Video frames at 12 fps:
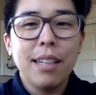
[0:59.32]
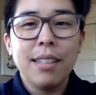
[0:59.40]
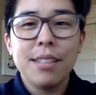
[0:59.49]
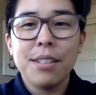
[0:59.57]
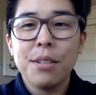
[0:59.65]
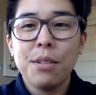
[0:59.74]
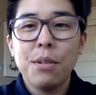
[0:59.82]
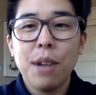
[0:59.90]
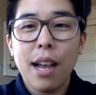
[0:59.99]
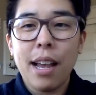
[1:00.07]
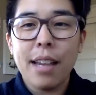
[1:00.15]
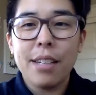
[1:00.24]
And so,
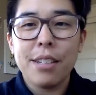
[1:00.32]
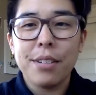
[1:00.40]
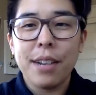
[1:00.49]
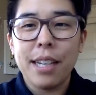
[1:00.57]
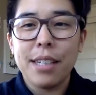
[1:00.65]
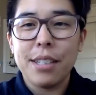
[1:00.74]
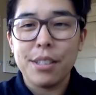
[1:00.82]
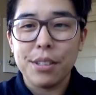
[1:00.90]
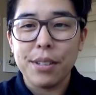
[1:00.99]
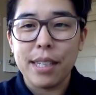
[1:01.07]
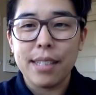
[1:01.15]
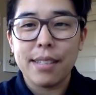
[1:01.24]
why do I do
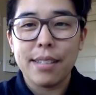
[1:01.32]
it?